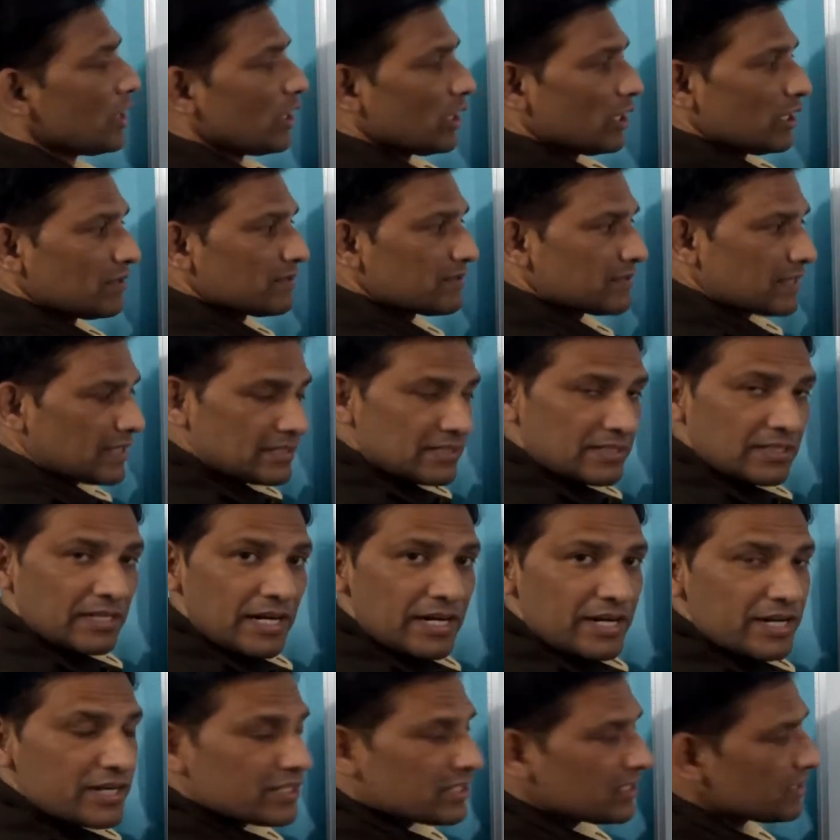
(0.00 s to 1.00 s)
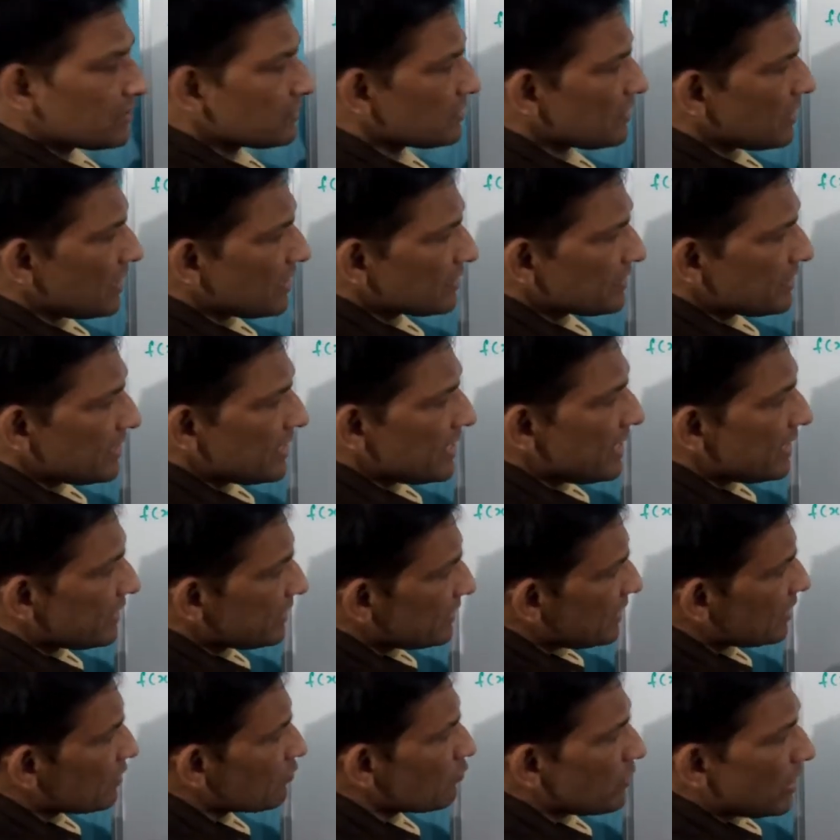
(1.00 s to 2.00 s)
If such conditions are there,
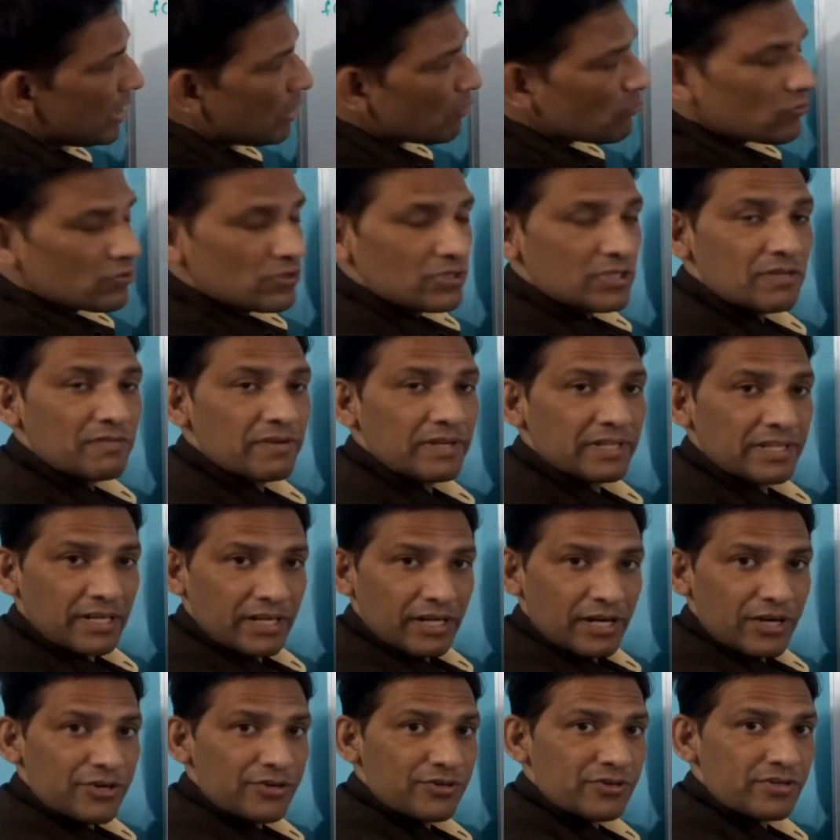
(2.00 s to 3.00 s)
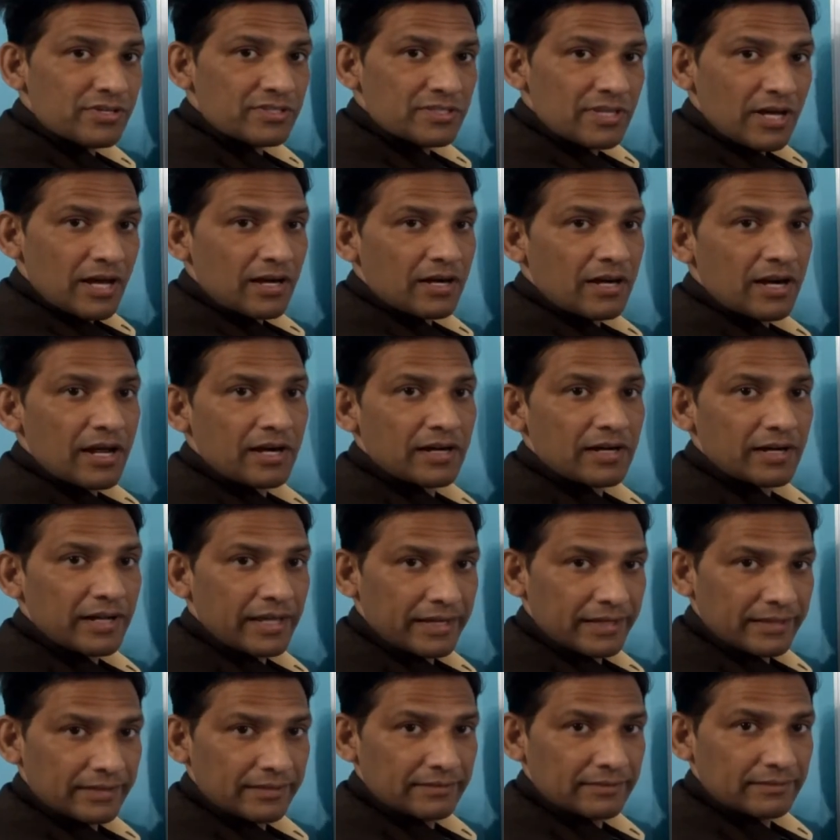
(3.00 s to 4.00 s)
then we have to see whether continuous or not
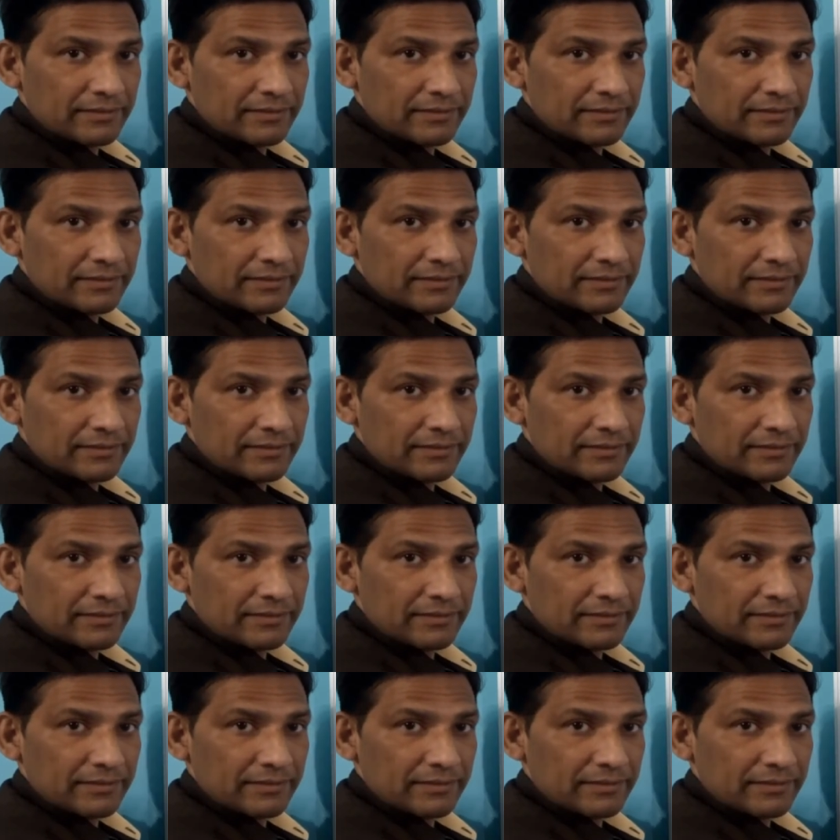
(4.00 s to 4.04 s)
like.